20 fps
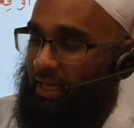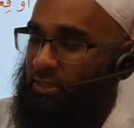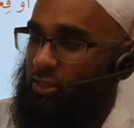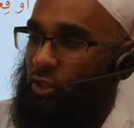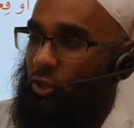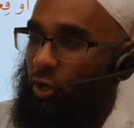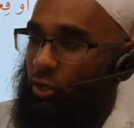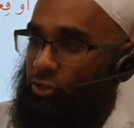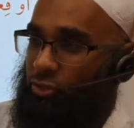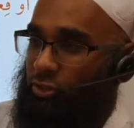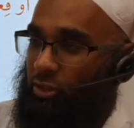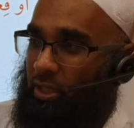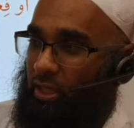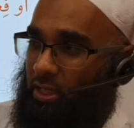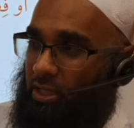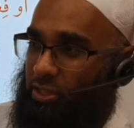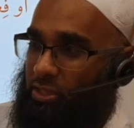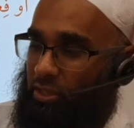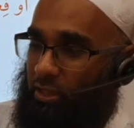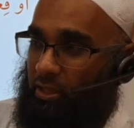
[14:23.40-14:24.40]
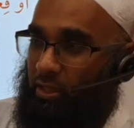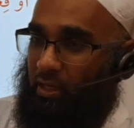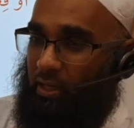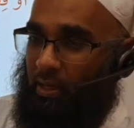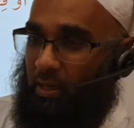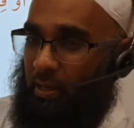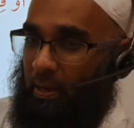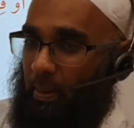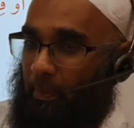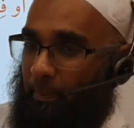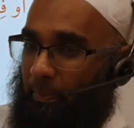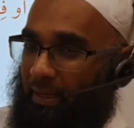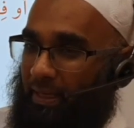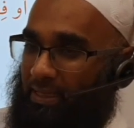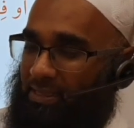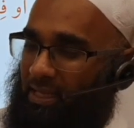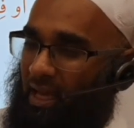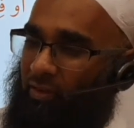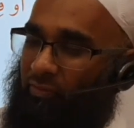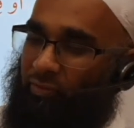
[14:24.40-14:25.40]
has a conjugation, but it
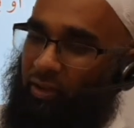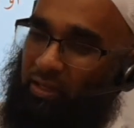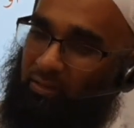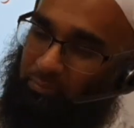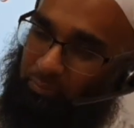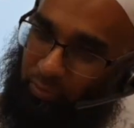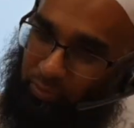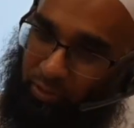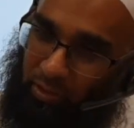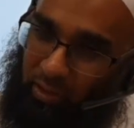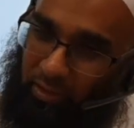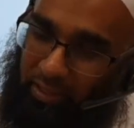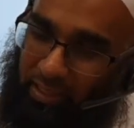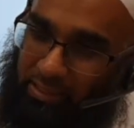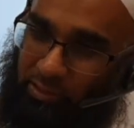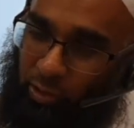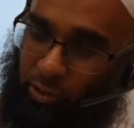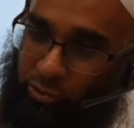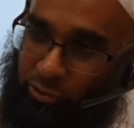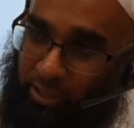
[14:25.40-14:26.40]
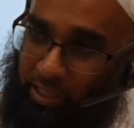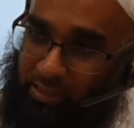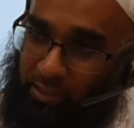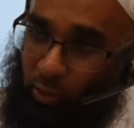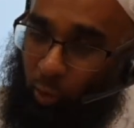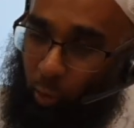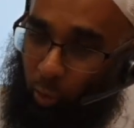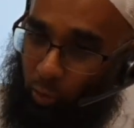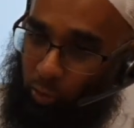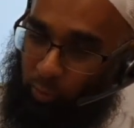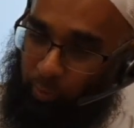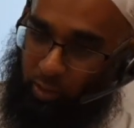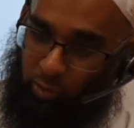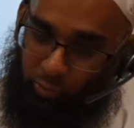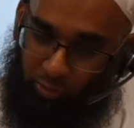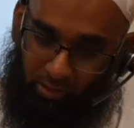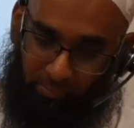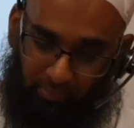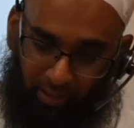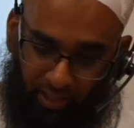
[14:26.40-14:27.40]
doesn't have fa'il mudari. It's conjugated all the way
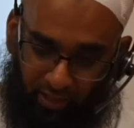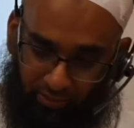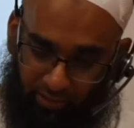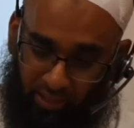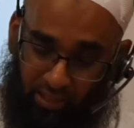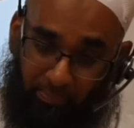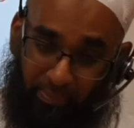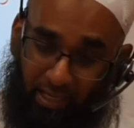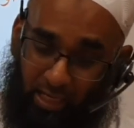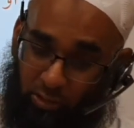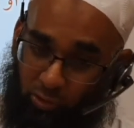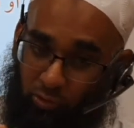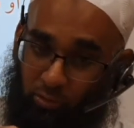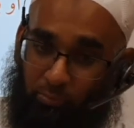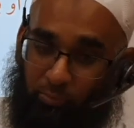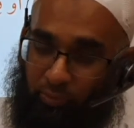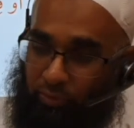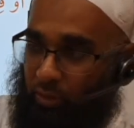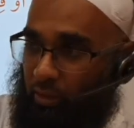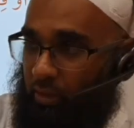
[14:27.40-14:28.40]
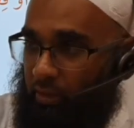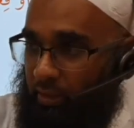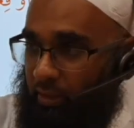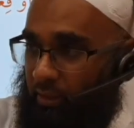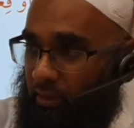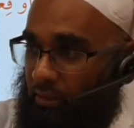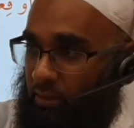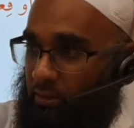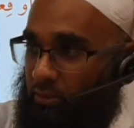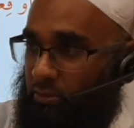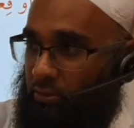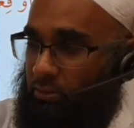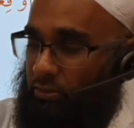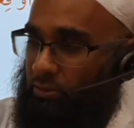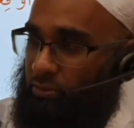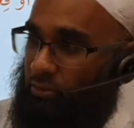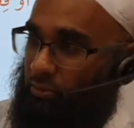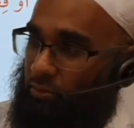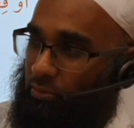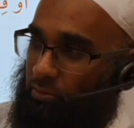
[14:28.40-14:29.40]
through the madhi, but it has no mudari.
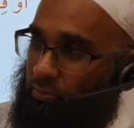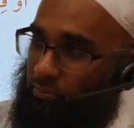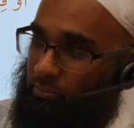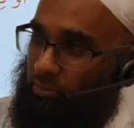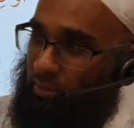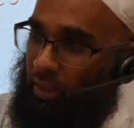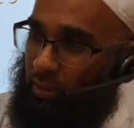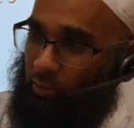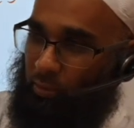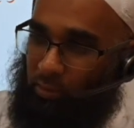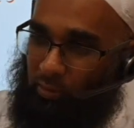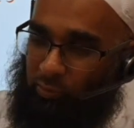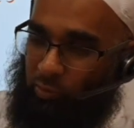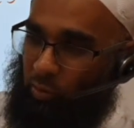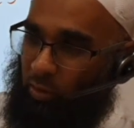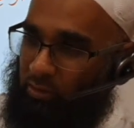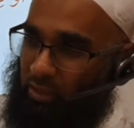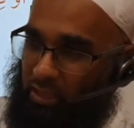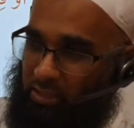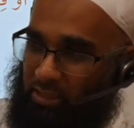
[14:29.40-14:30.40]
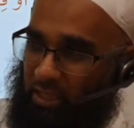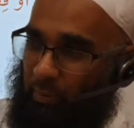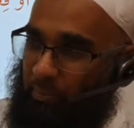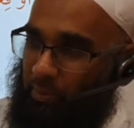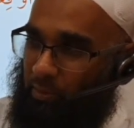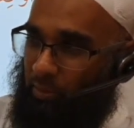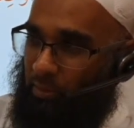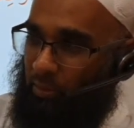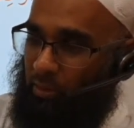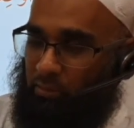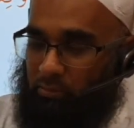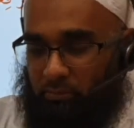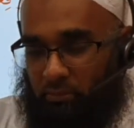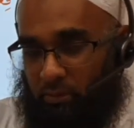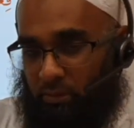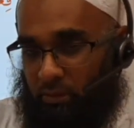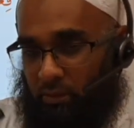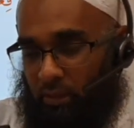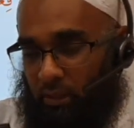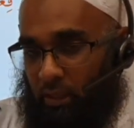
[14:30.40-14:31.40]
So I don't know if you call that a jamid or not.
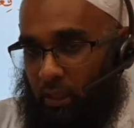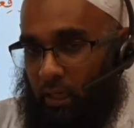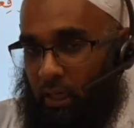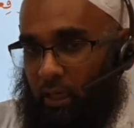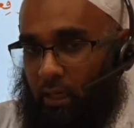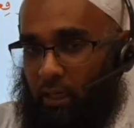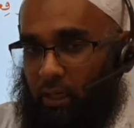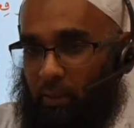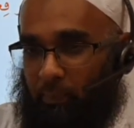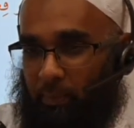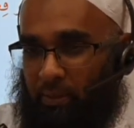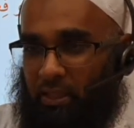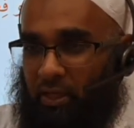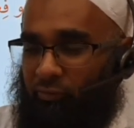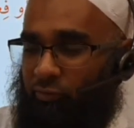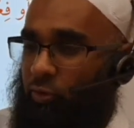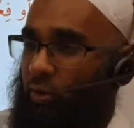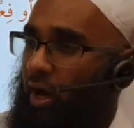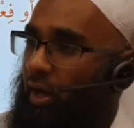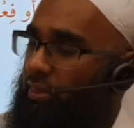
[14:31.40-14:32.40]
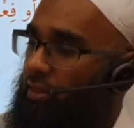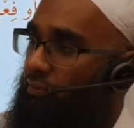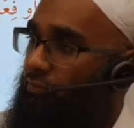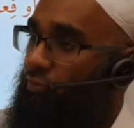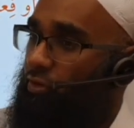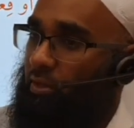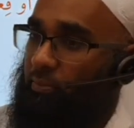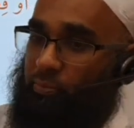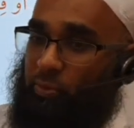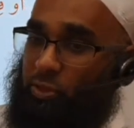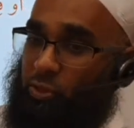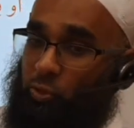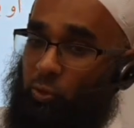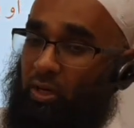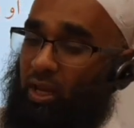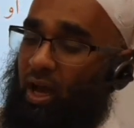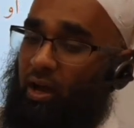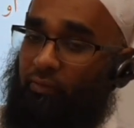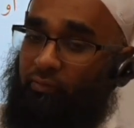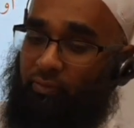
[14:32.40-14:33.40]
But there are a few other verbs which
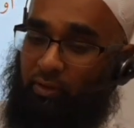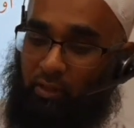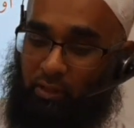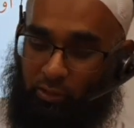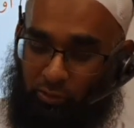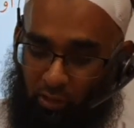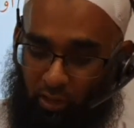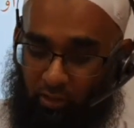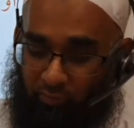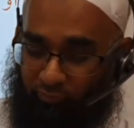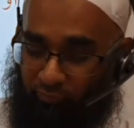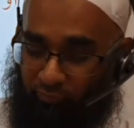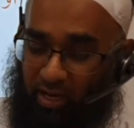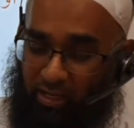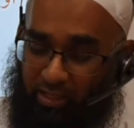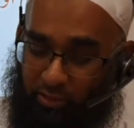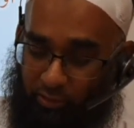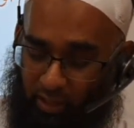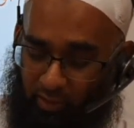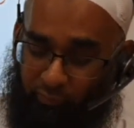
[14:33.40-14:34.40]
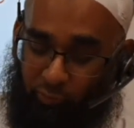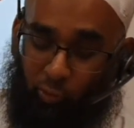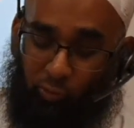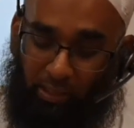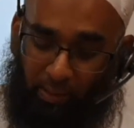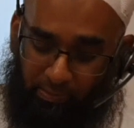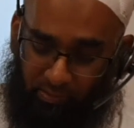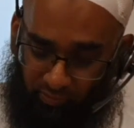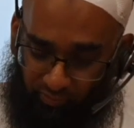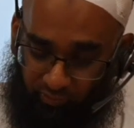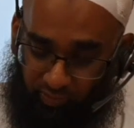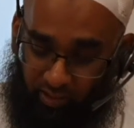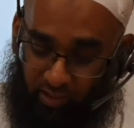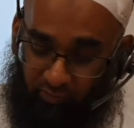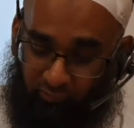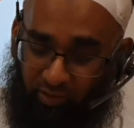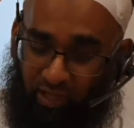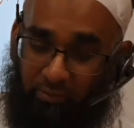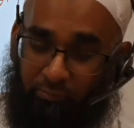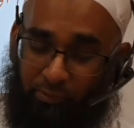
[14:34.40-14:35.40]
don't have. So you have two types of fa'il.
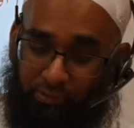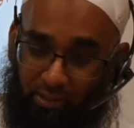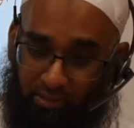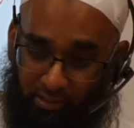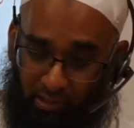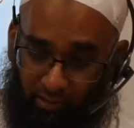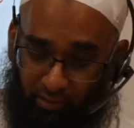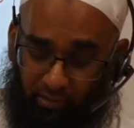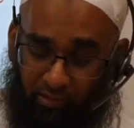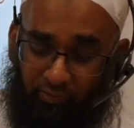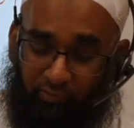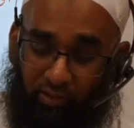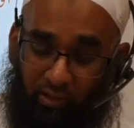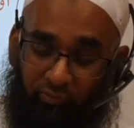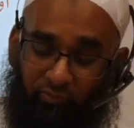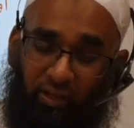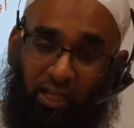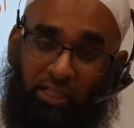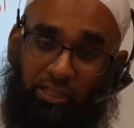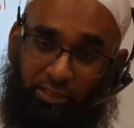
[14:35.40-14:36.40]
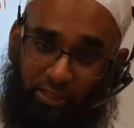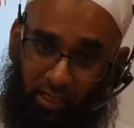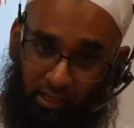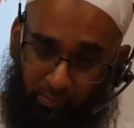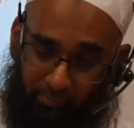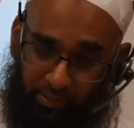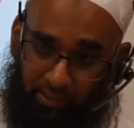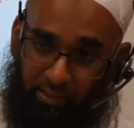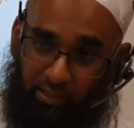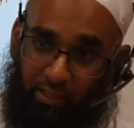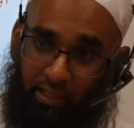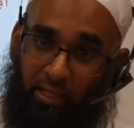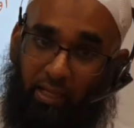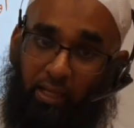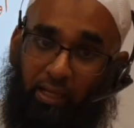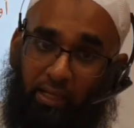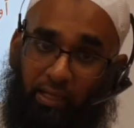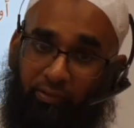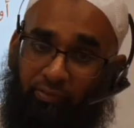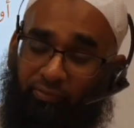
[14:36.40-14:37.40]
Fa'il mutasarrif and fa'il jamid.
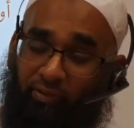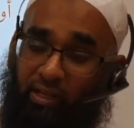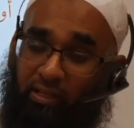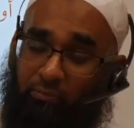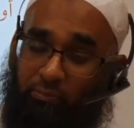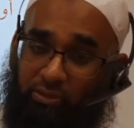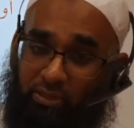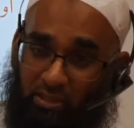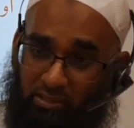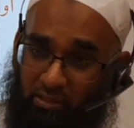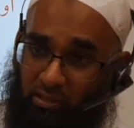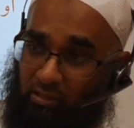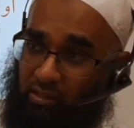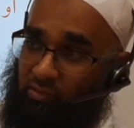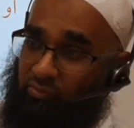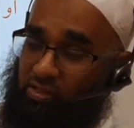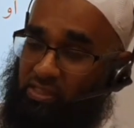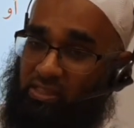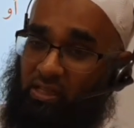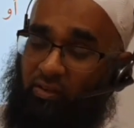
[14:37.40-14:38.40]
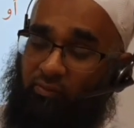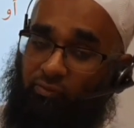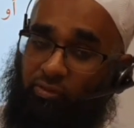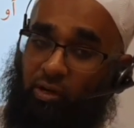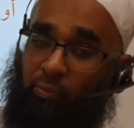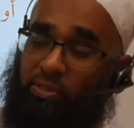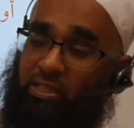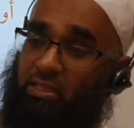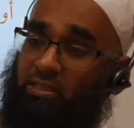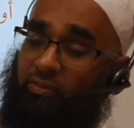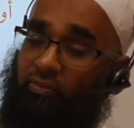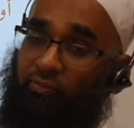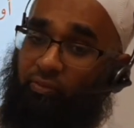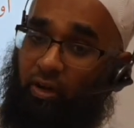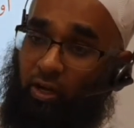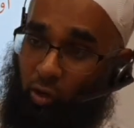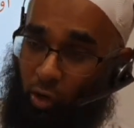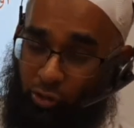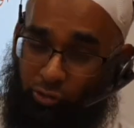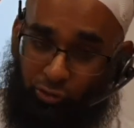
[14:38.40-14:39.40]
A fa'il mutasarrif is that verb which has
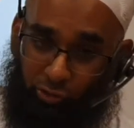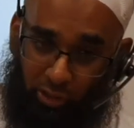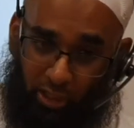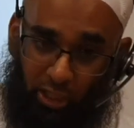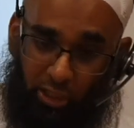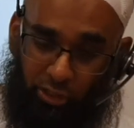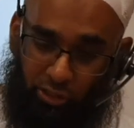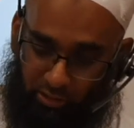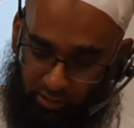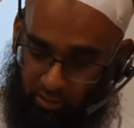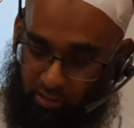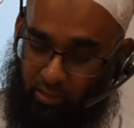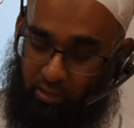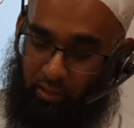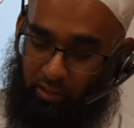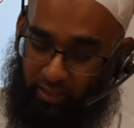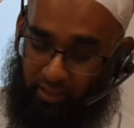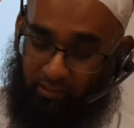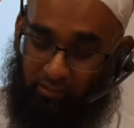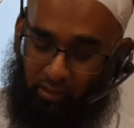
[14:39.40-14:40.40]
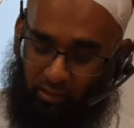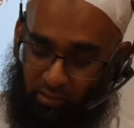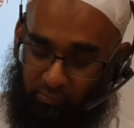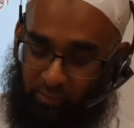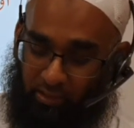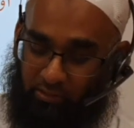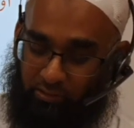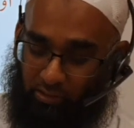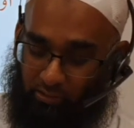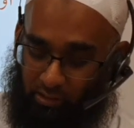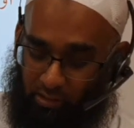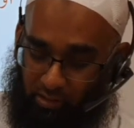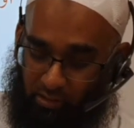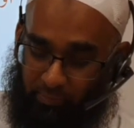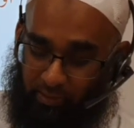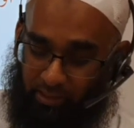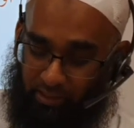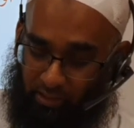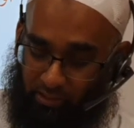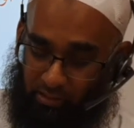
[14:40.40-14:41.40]
a conjugation. Like daraba. So
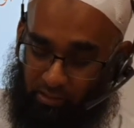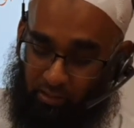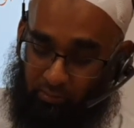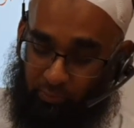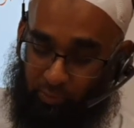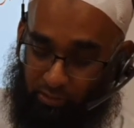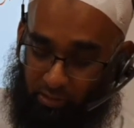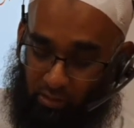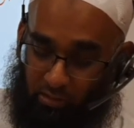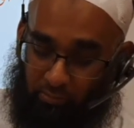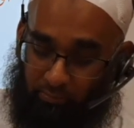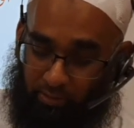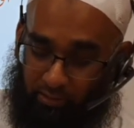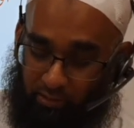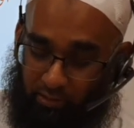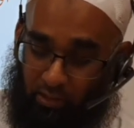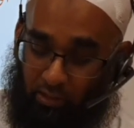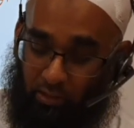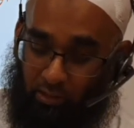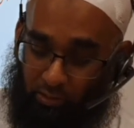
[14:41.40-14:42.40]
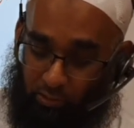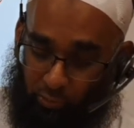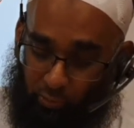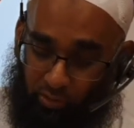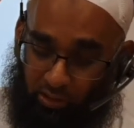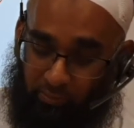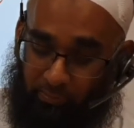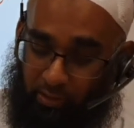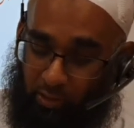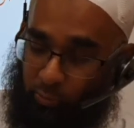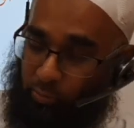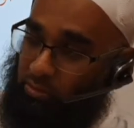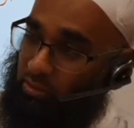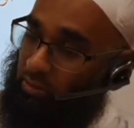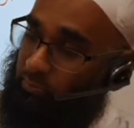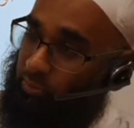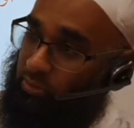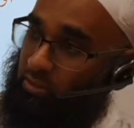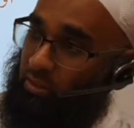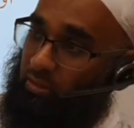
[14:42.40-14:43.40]
daraba yadribu darban, duriba
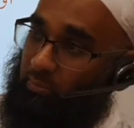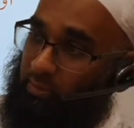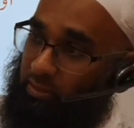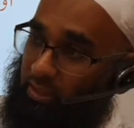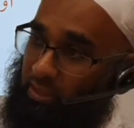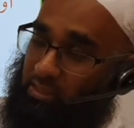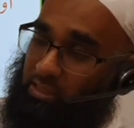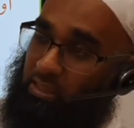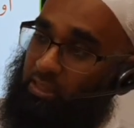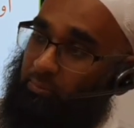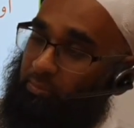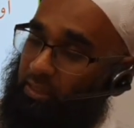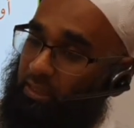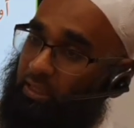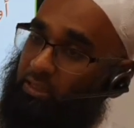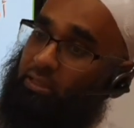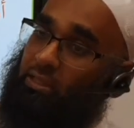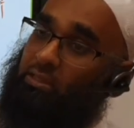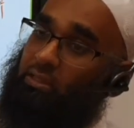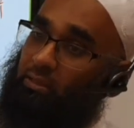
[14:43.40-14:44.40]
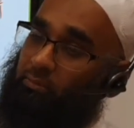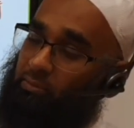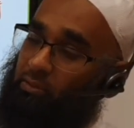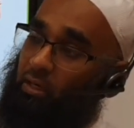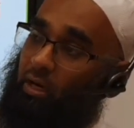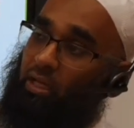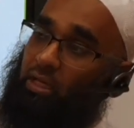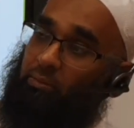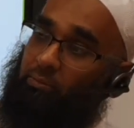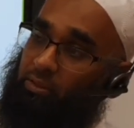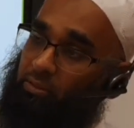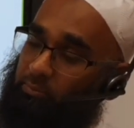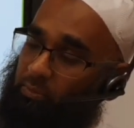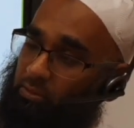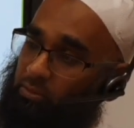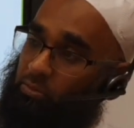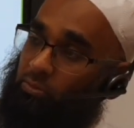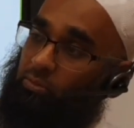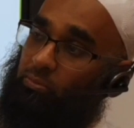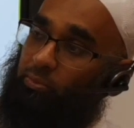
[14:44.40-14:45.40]
yudrabu darban, idrib la tadrib daribun
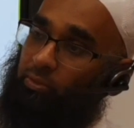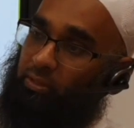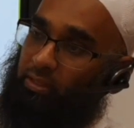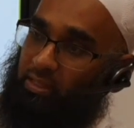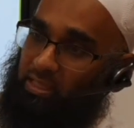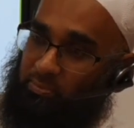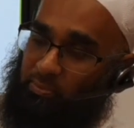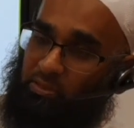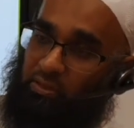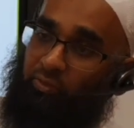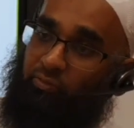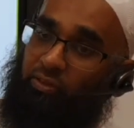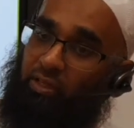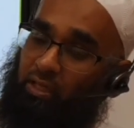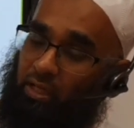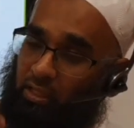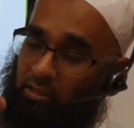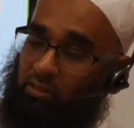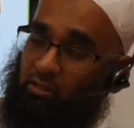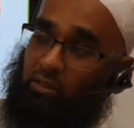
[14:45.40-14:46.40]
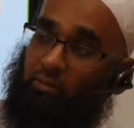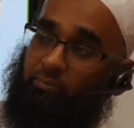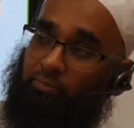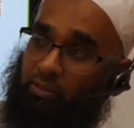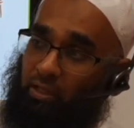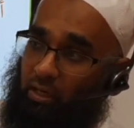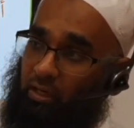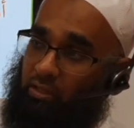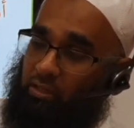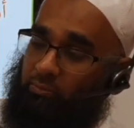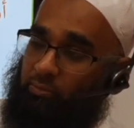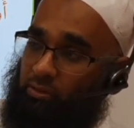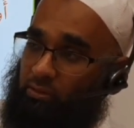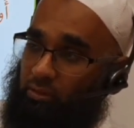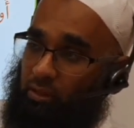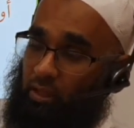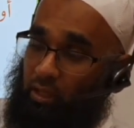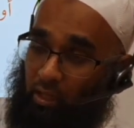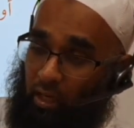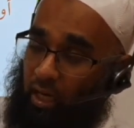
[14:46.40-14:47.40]
madrubun, then ismu tafdil, adrab
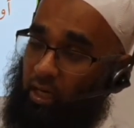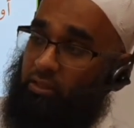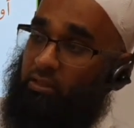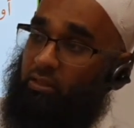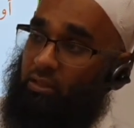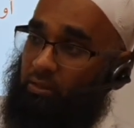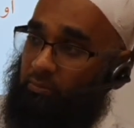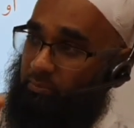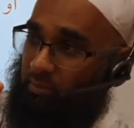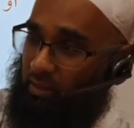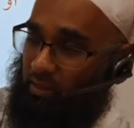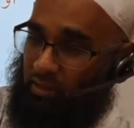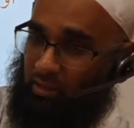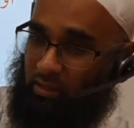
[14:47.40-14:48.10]
daribun, adrab